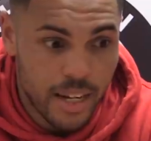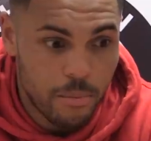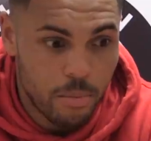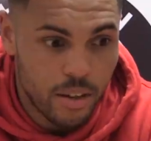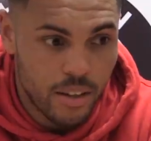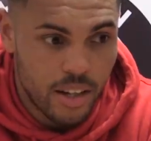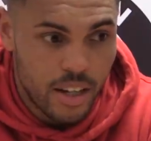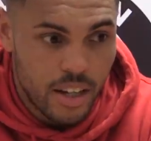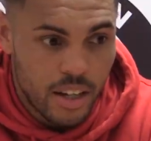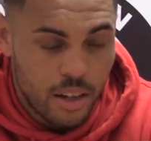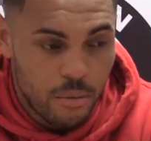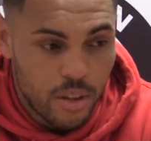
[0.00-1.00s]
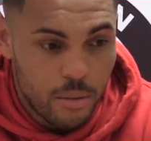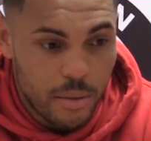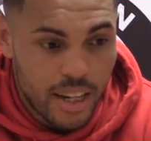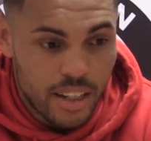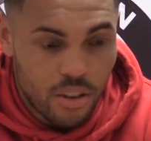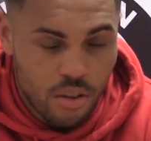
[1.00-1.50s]
minute, but when the
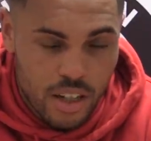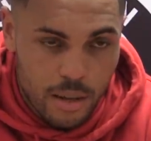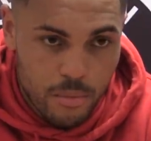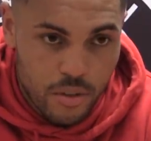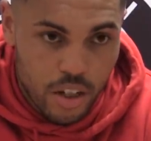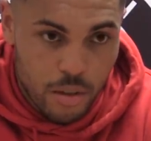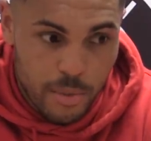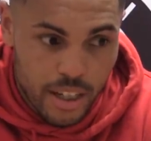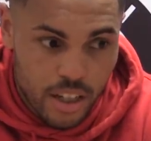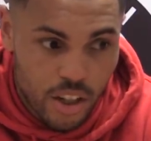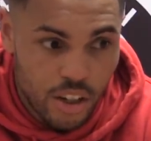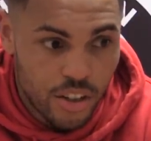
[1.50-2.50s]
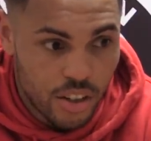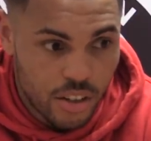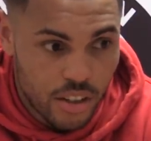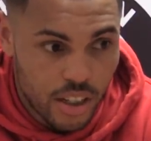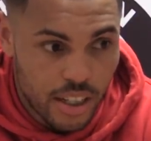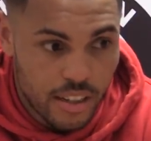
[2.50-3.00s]
minute it does happen, you've got to make a count,
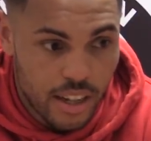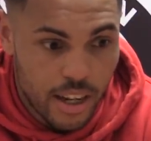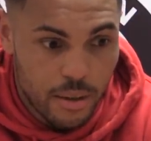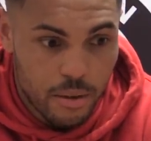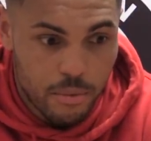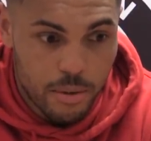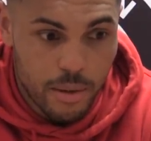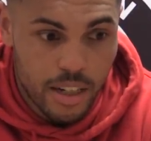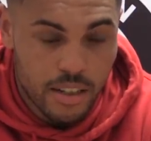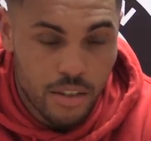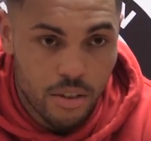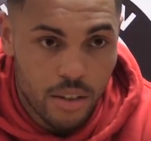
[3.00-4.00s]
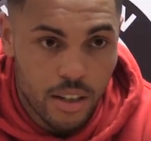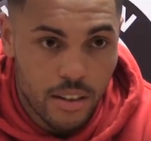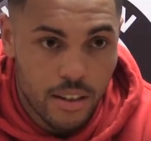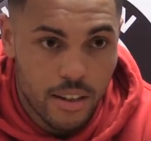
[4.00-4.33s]
and today we managed to do that.